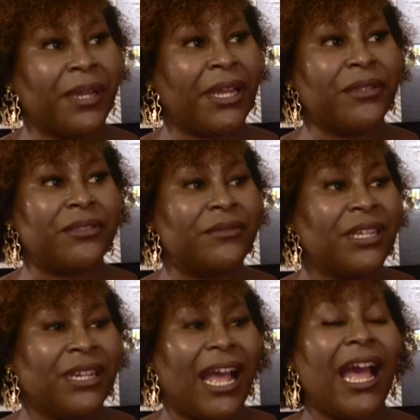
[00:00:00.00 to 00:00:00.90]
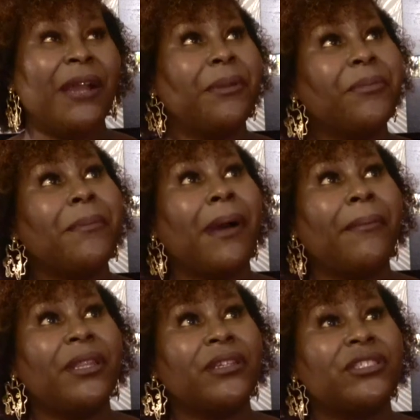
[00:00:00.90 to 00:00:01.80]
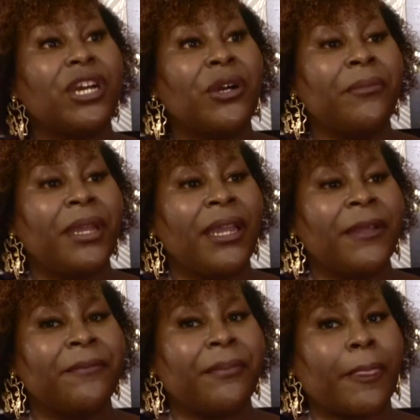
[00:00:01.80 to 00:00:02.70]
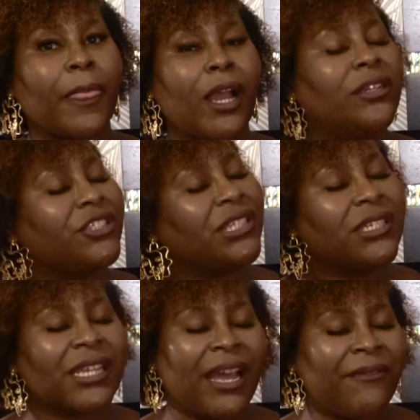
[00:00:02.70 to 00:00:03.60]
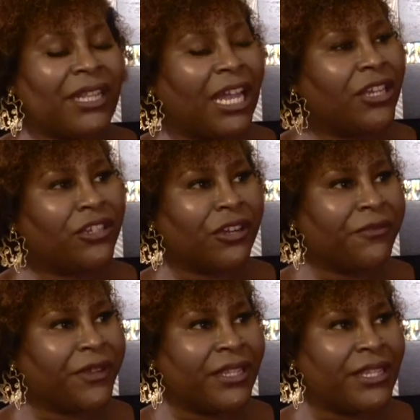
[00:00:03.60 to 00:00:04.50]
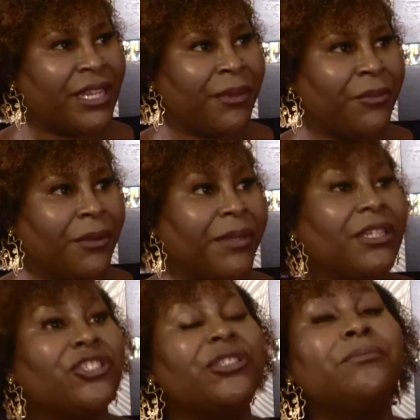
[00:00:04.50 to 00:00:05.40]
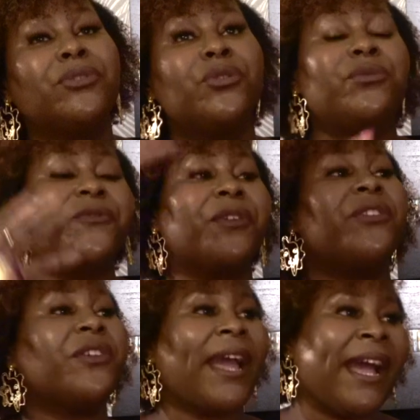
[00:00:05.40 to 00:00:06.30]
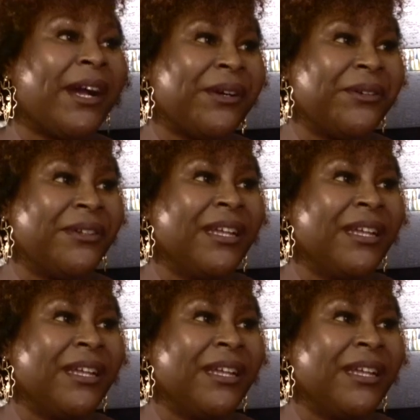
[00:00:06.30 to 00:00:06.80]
But I remember my mother told me she doesn't have a lot of girlfriends anymore because she moved further out.